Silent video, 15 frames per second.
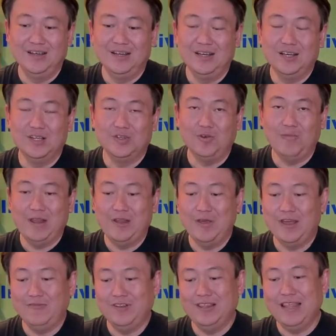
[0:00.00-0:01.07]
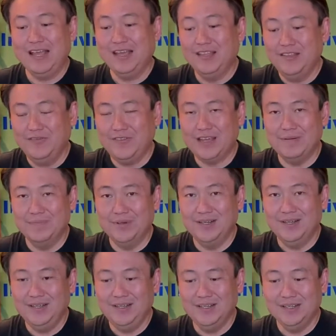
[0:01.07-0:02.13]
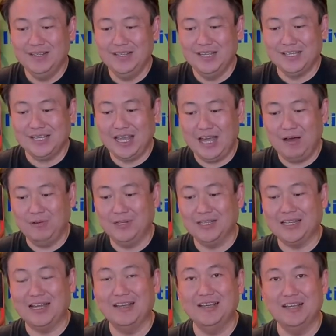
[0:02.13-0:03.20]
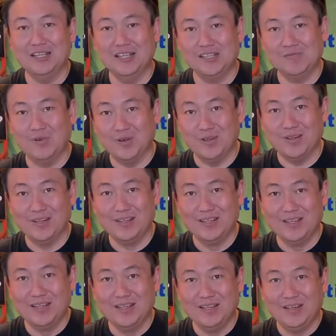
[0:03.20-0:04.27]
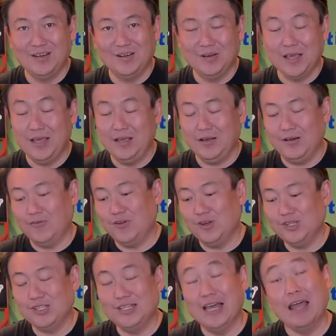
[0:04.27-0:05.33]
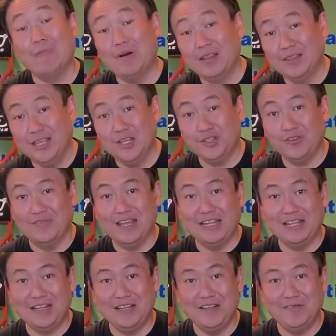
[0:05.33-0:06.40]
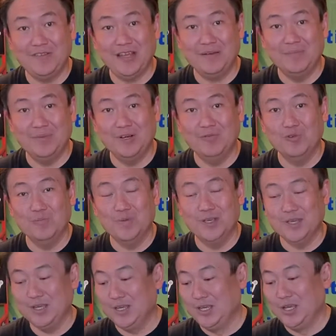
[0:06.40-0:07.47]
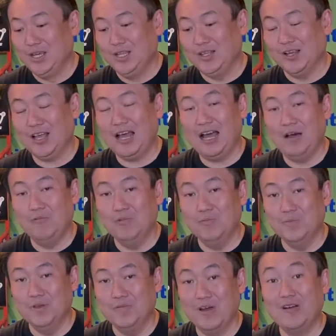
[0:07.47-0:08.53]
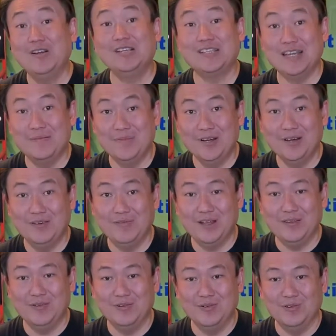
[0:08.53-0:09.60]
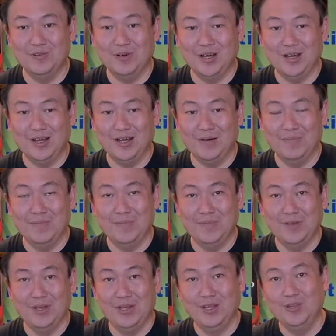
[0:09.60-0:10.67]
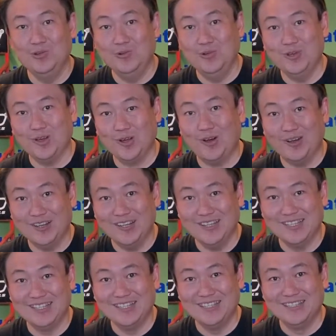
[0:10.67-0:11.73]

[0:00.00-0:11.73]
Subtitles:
So when you have a negative camber, this is how the tire is worn. Okay, of course, the advantage of negative camber will be the car will be very stable when you do your corners.